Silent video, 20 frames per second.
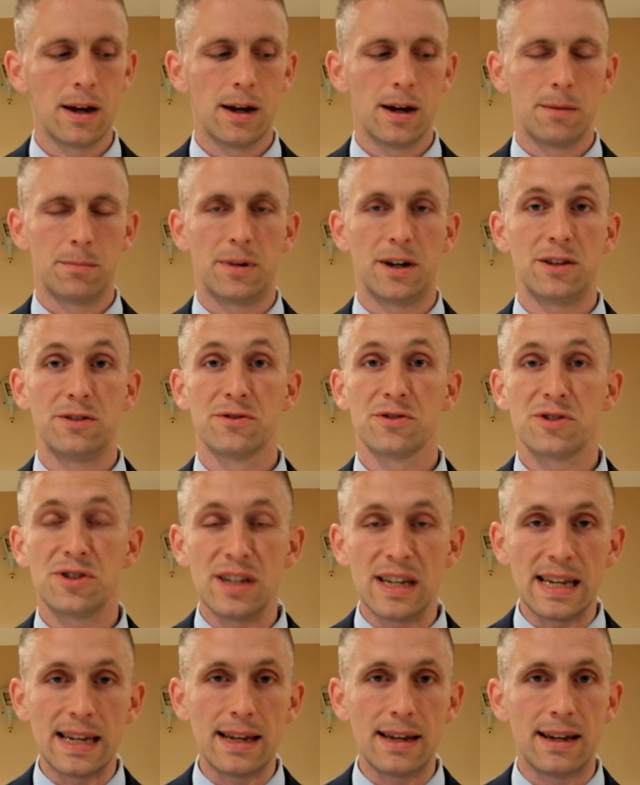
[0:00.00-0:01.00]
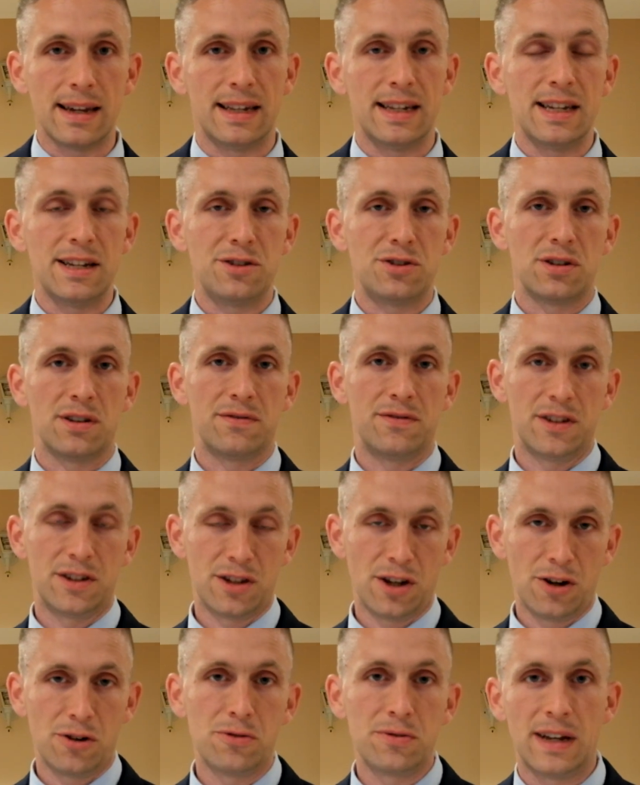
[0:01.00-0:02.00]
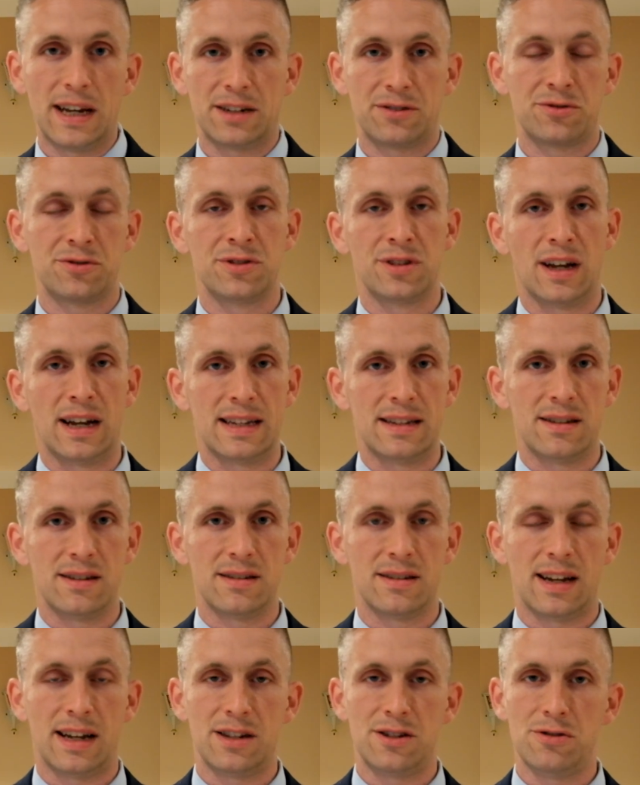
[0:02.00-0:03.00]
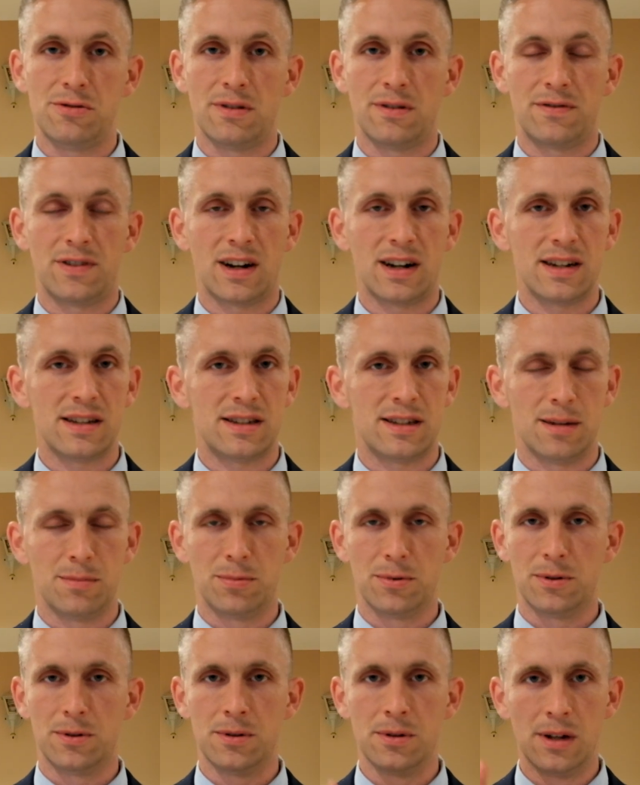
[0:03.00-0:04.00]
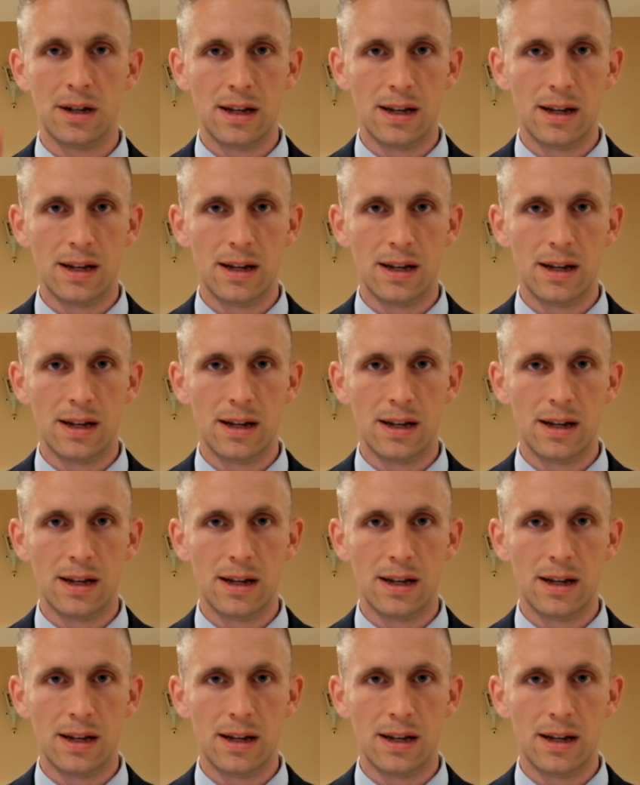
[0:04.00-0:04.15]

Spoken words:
But you'll see in each of the tone exercises I do a very simple